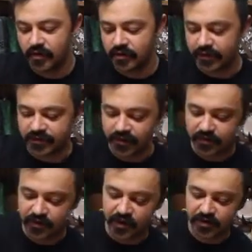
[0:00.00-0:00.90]
that slips
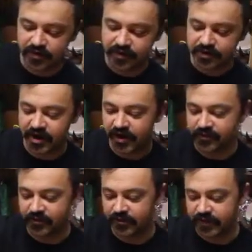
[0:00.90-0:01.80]
onto the shaft
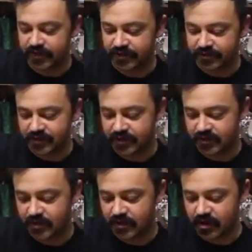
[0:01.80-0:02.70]
of these
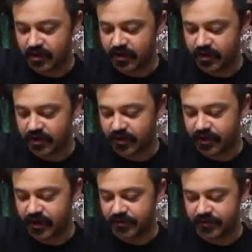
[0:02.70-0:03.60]
and
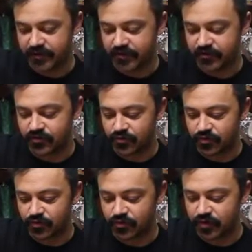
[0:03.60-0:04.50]
allows us
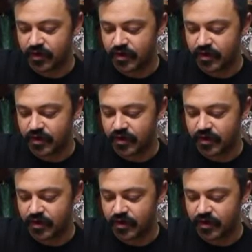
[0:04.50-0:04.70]
to